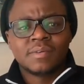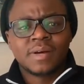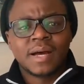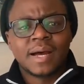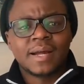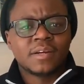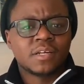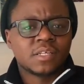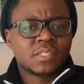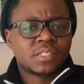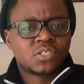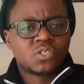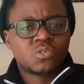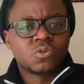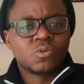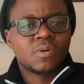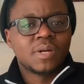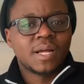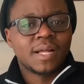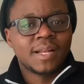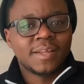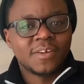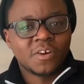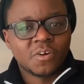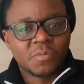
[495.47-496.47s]
understood
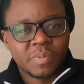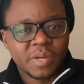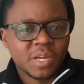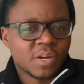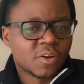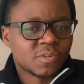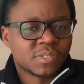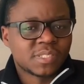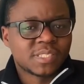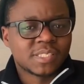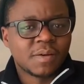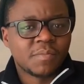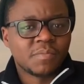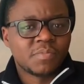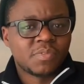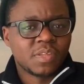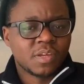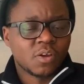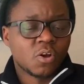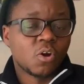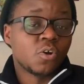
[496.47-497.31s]
a little bit of something,